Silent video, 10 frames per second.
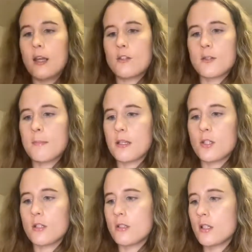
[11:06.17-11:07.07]
just
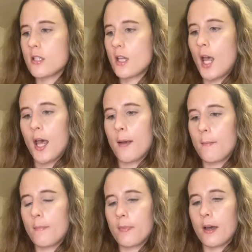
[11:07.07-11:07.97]
mentions
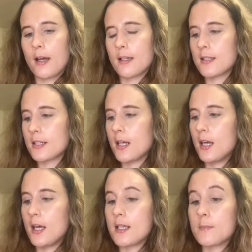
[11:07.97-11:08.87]
that
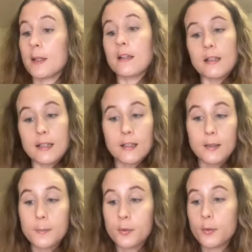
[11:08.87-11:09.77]
it's been
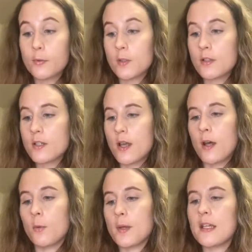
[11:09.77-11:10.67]
clinically proven to
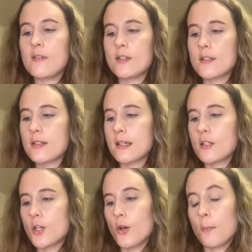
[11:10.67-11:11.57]
help even skin
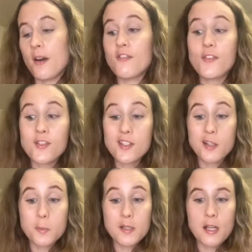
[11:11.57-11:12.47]
tone by
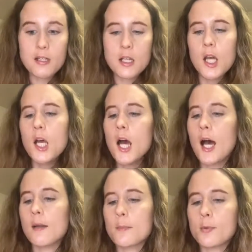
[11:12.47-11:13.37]
56%
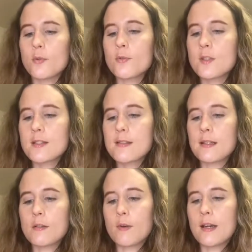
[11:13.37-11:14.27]
and improve
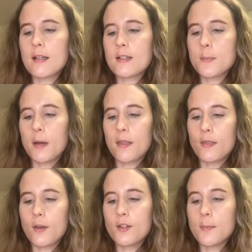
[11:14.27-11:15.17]
skin radiance by
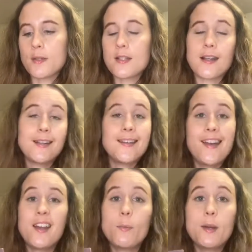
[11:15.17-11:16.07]
30% in
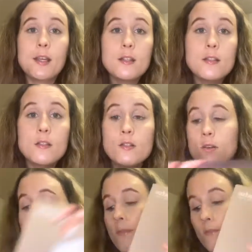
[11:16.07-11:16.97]
8 weeks.
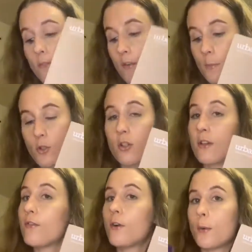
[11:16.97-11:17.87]
So very much
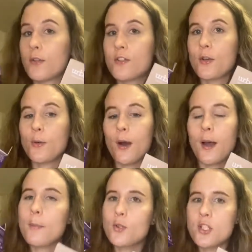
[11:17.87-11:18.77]
looking forward to
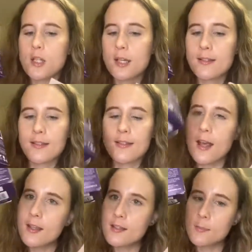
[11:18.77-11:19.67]
putting that to the
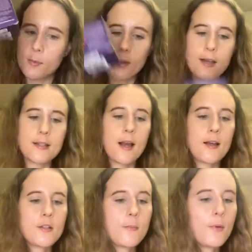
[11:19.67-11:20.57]
test. But that is
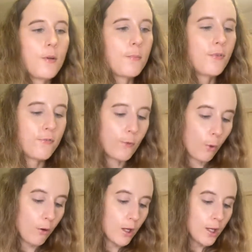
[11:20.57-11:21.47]
item number
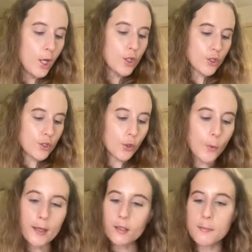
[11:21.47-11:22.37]
four. Just to
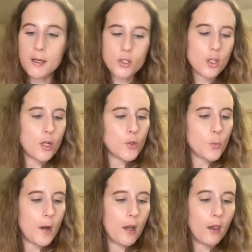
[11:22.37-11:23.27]
quickly mention as
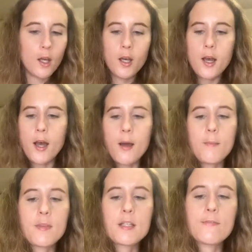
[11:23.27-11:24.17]
well,
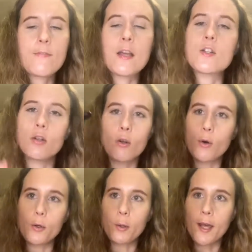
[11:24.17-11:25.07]
this facial
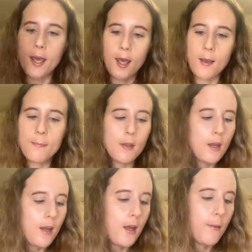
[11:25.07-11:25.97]
oil here,
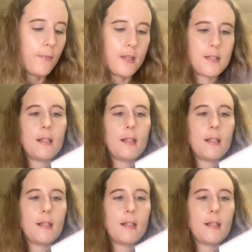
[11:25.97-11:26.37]
there's a